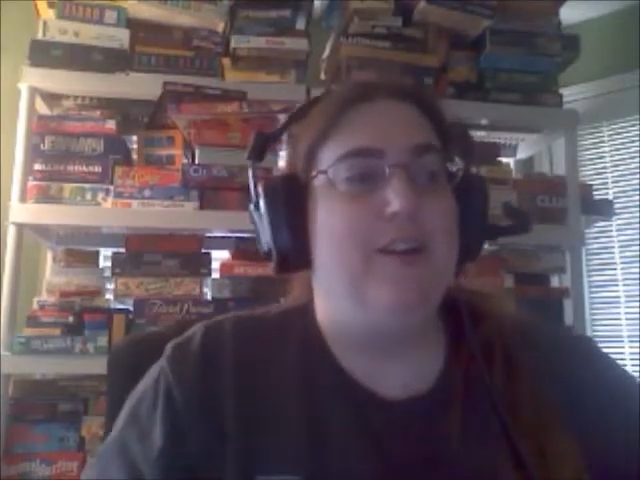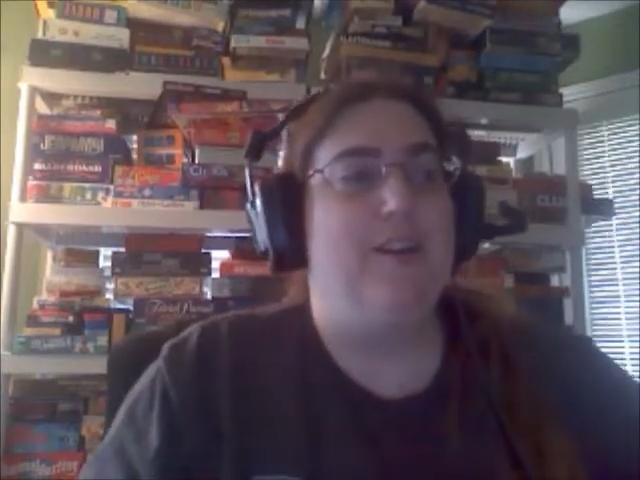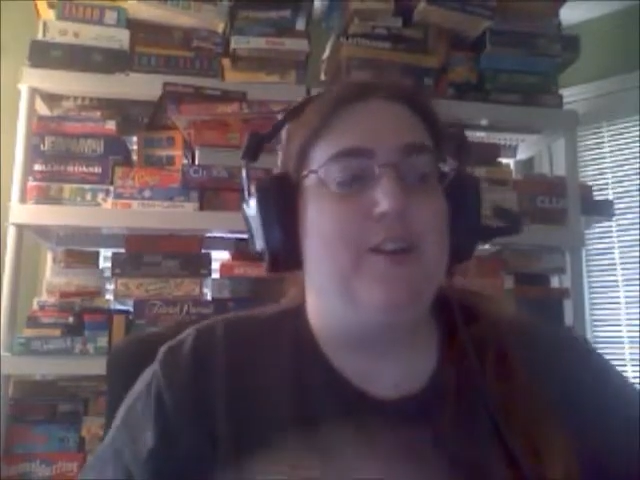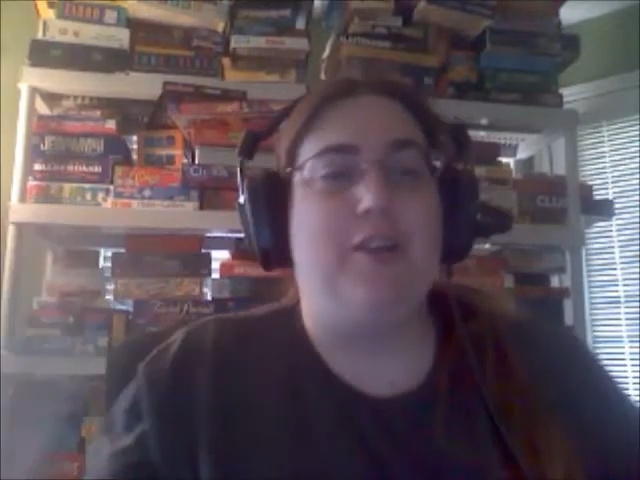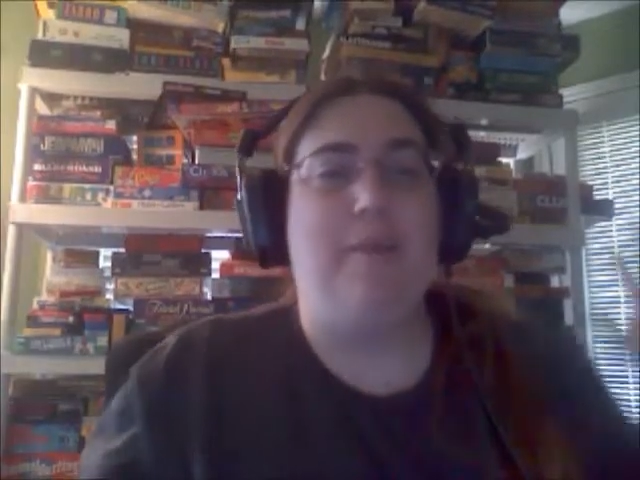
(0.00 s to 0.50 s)

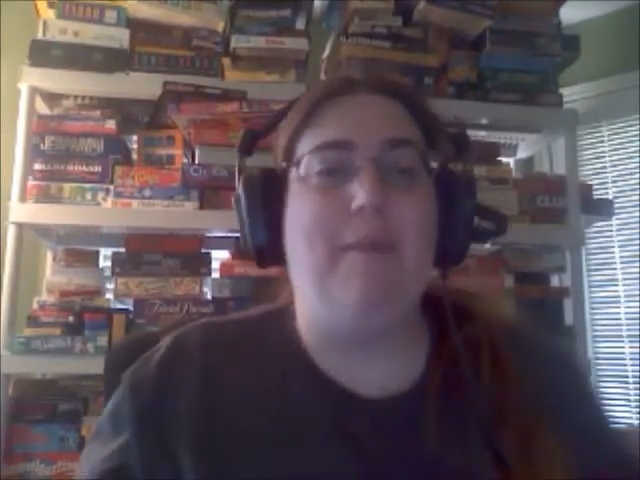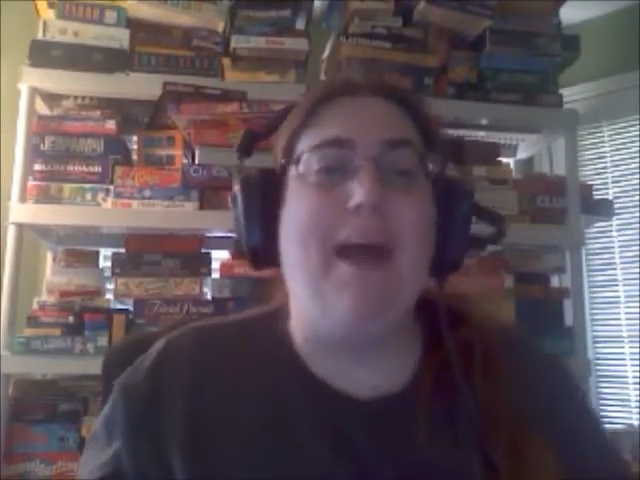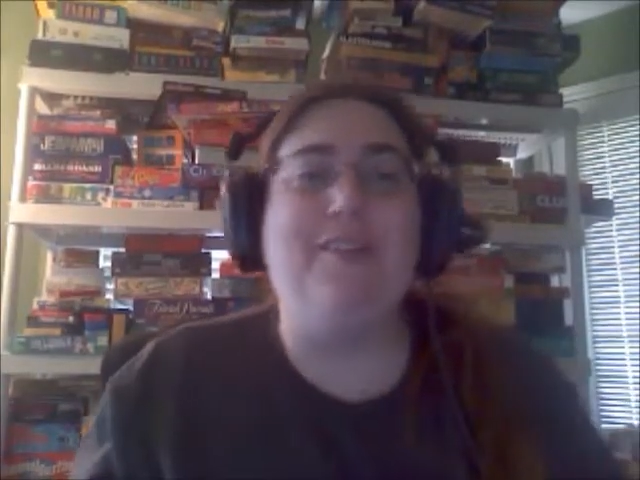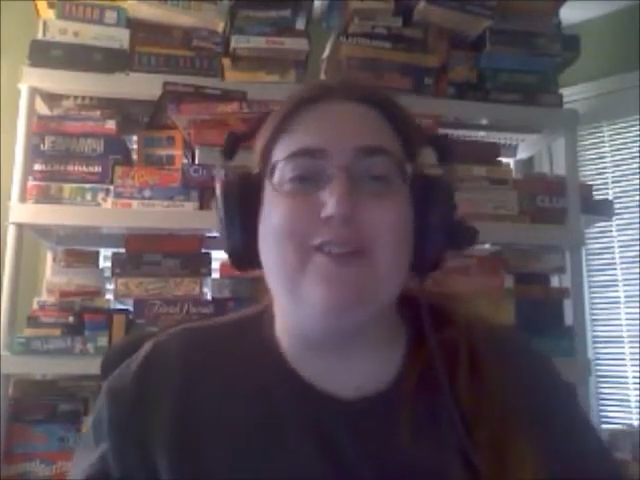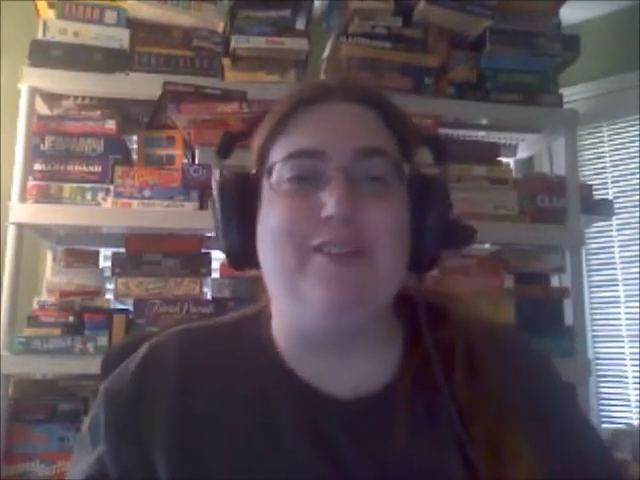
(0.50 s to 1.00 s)

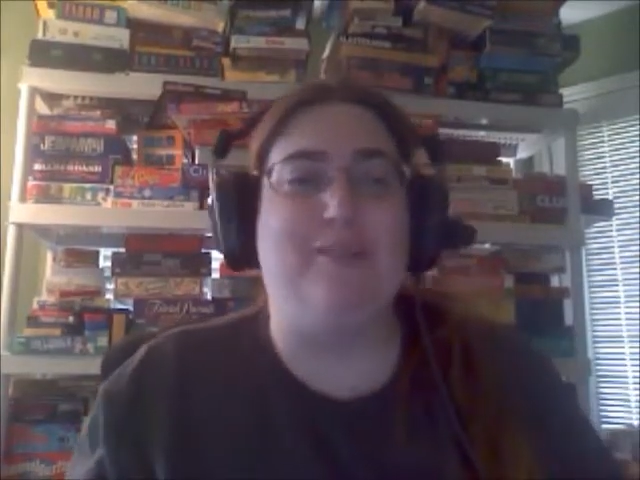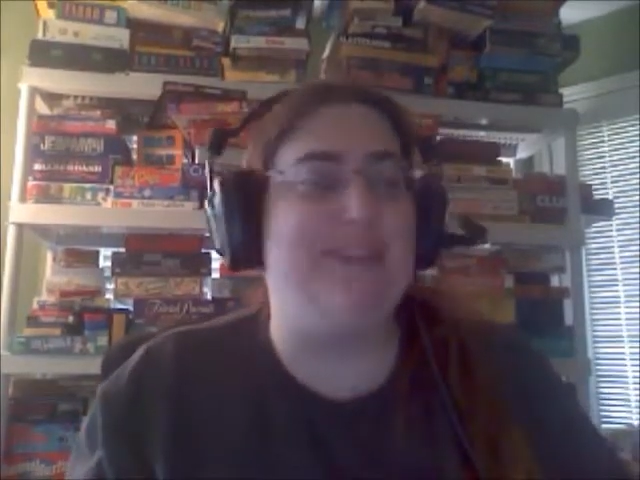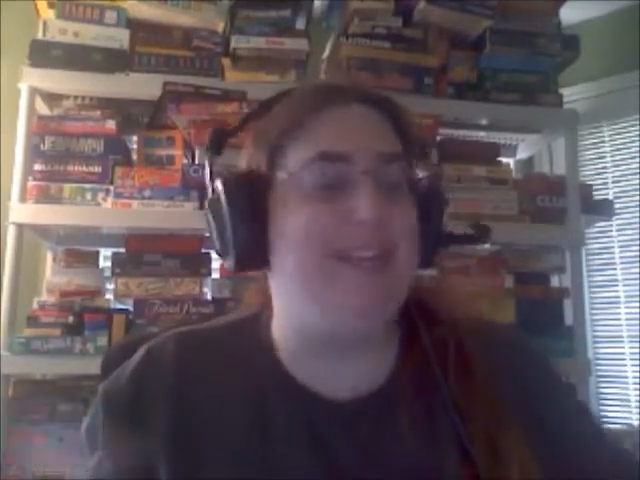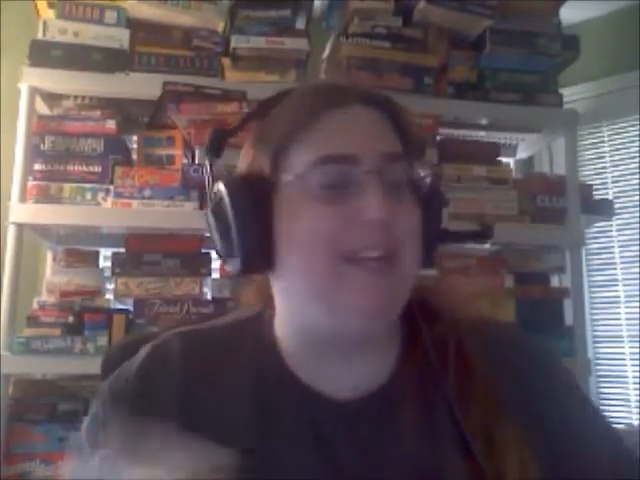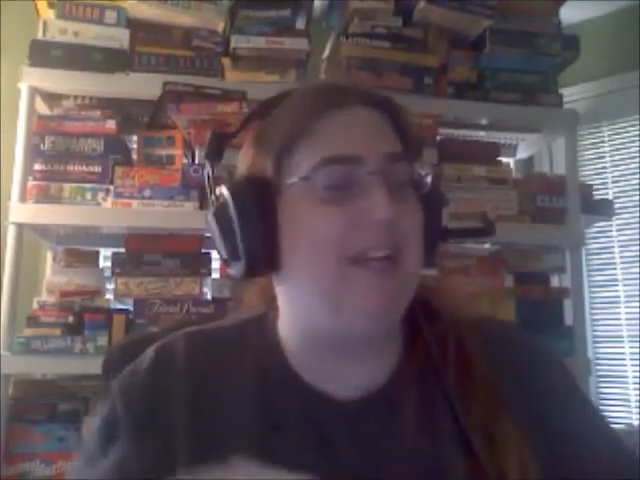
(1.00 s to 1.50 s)
competitors would
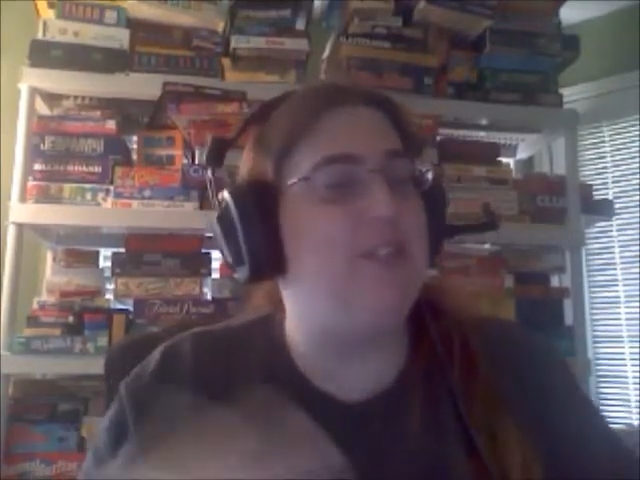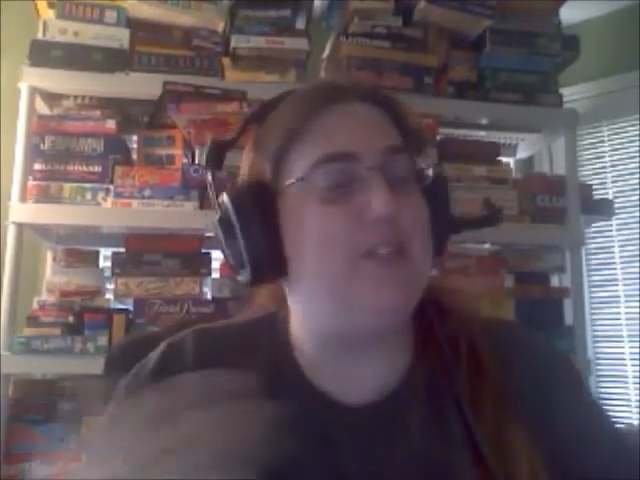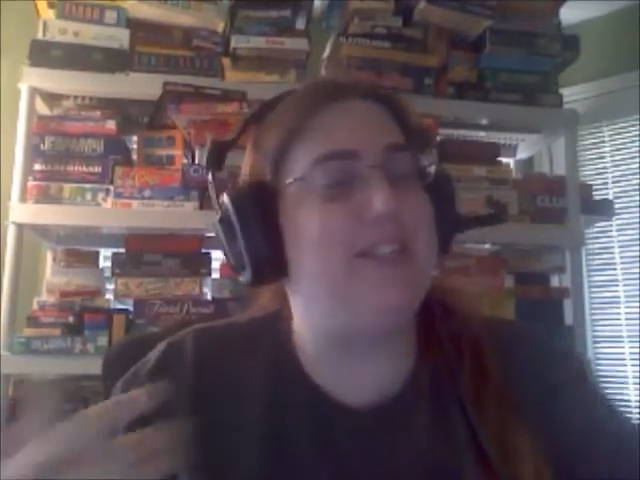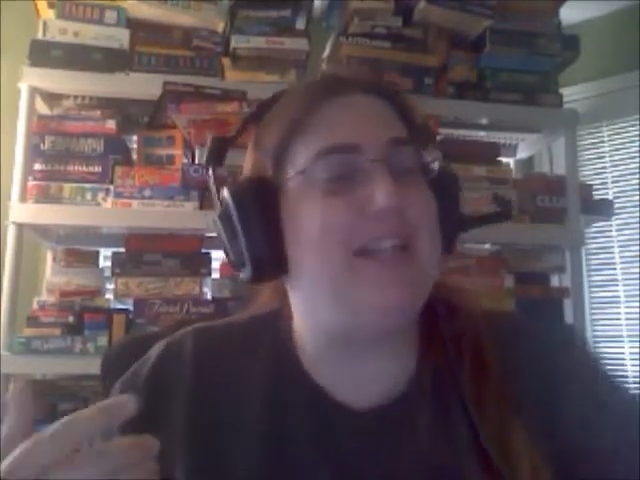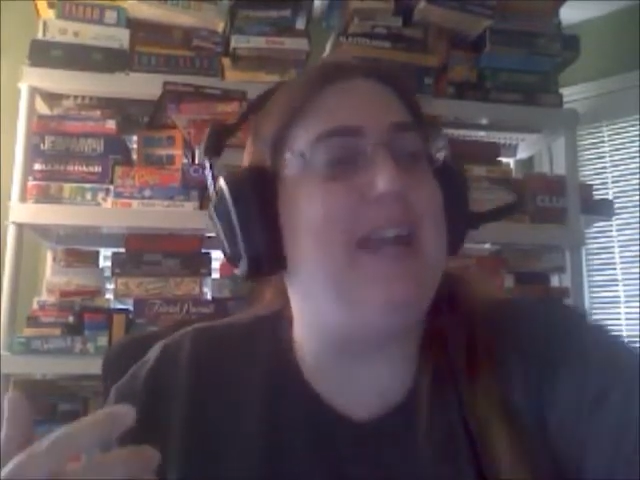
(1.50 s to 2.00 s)
think of. So
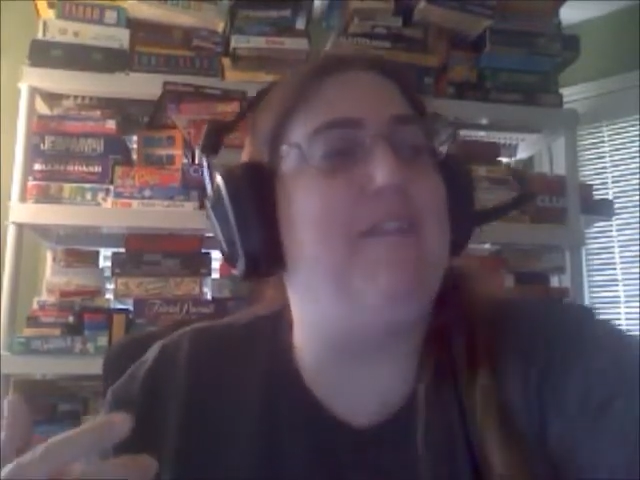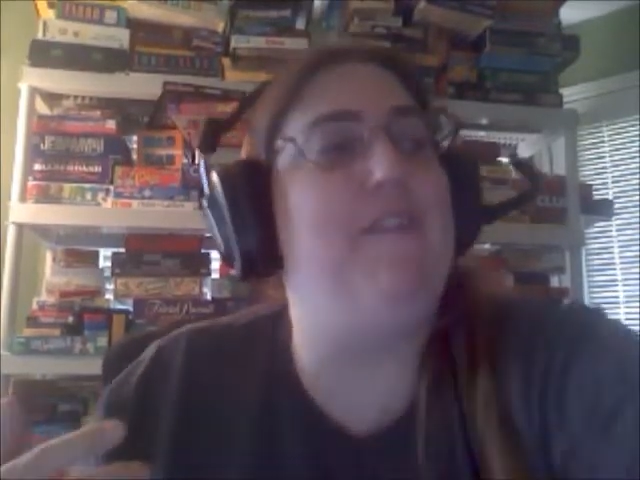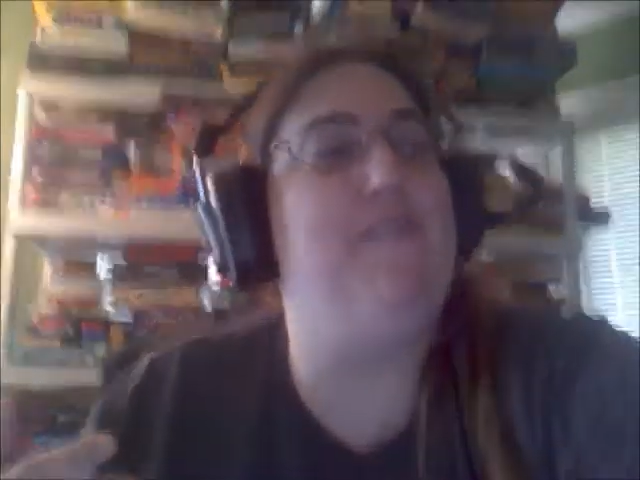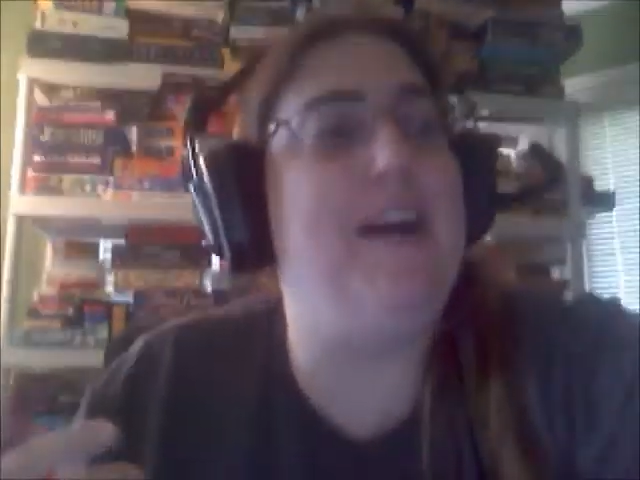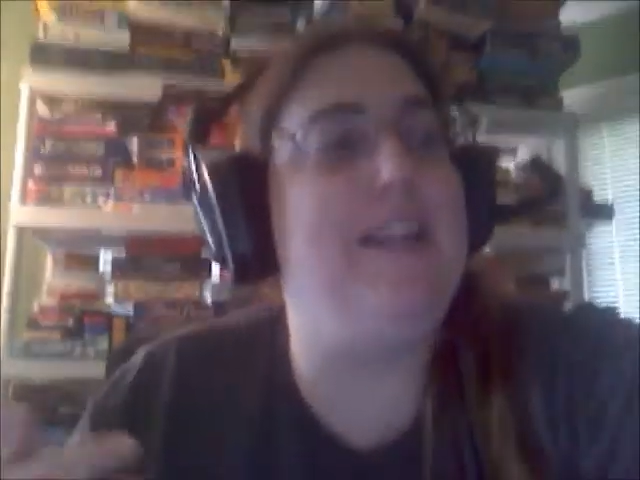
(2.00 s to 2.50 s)
it's kind of a
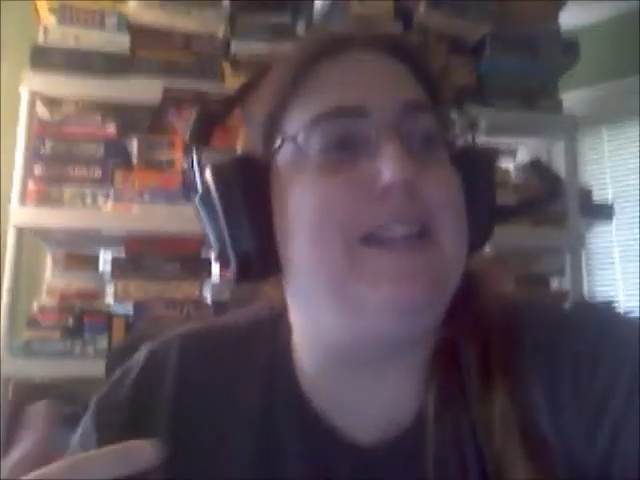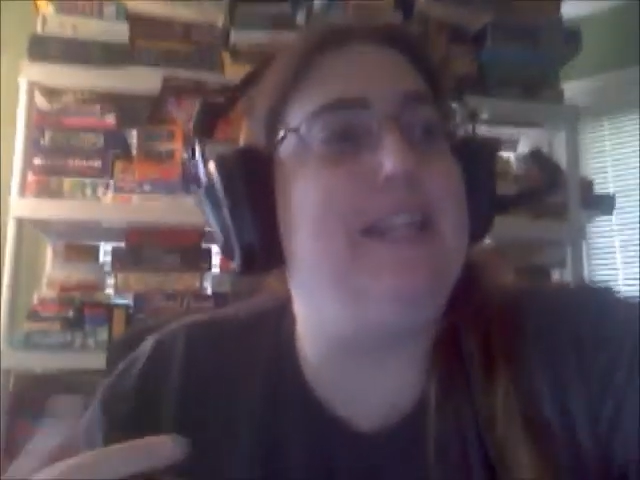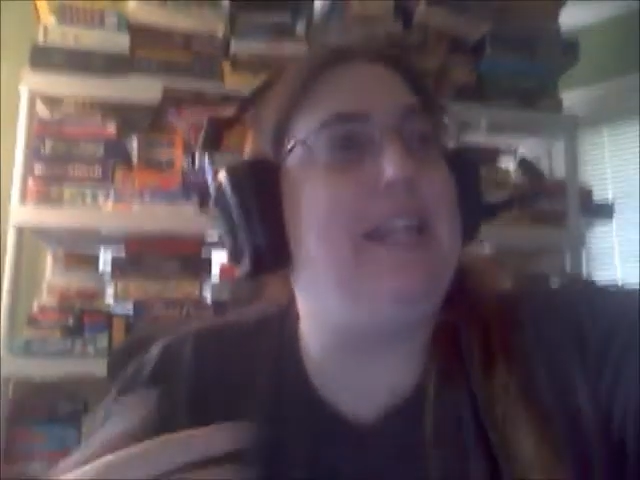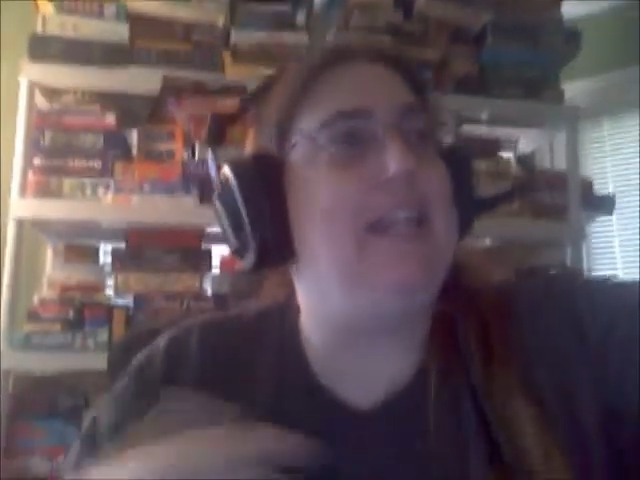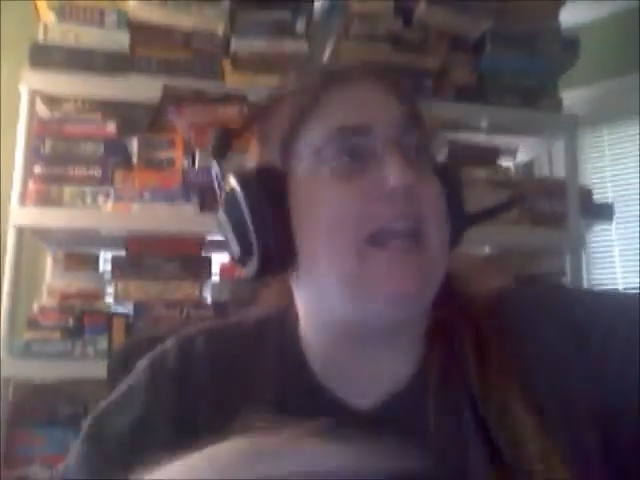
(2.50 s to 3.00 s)
fun,
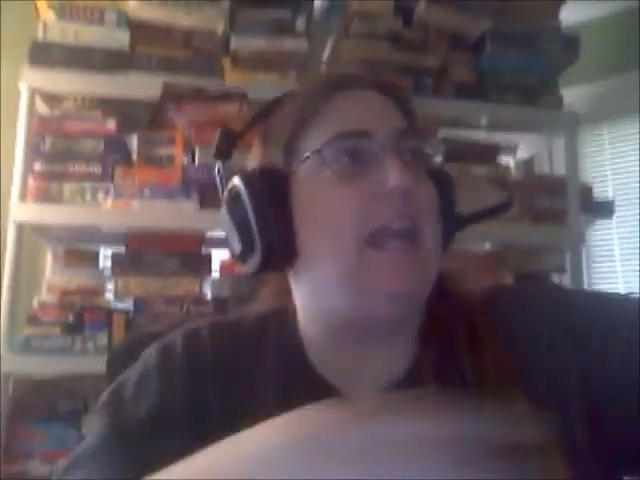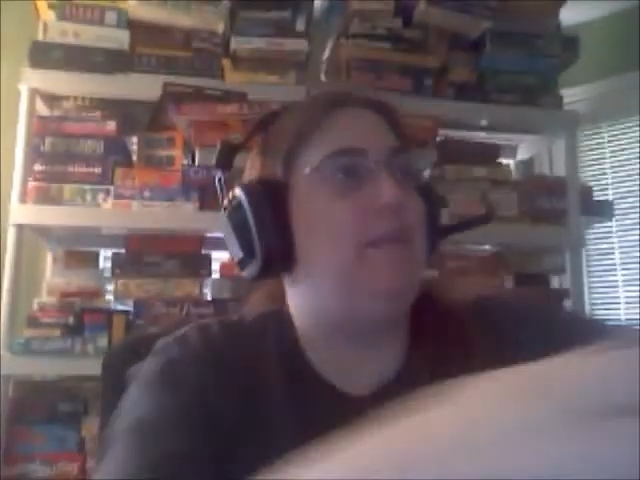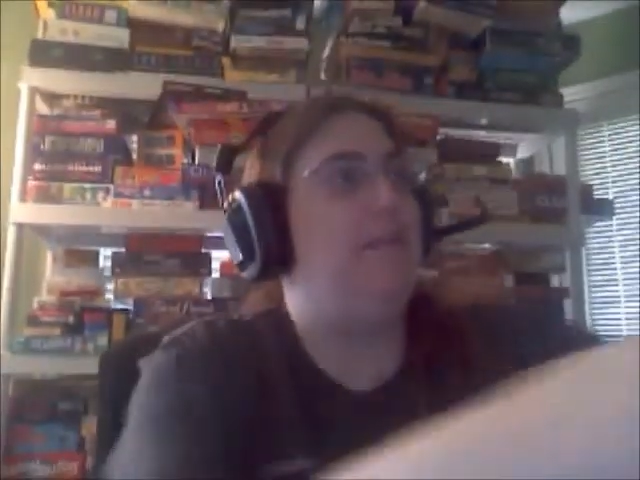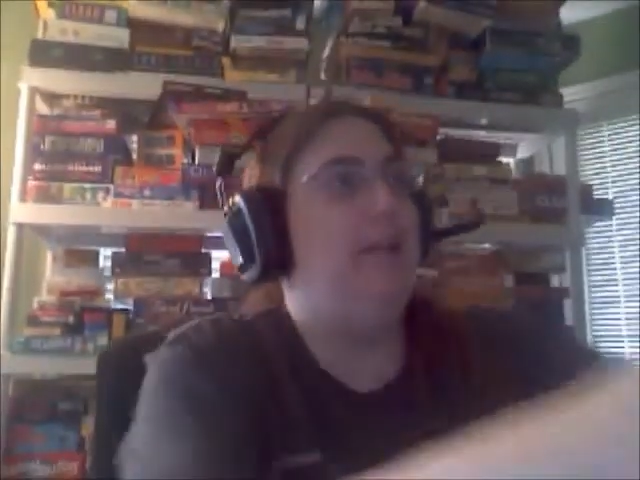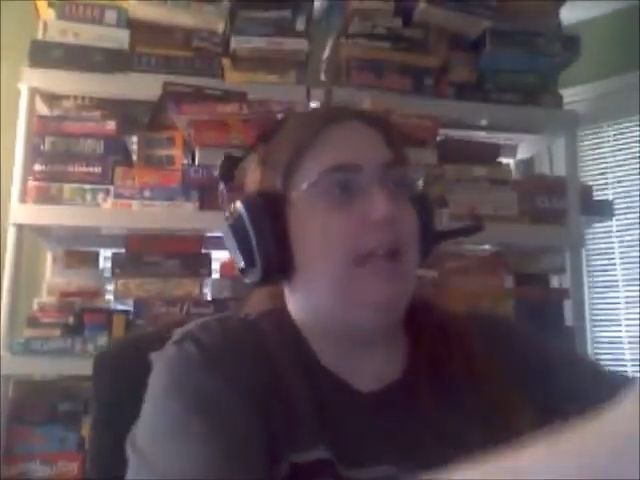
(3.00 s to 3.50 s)
neat game.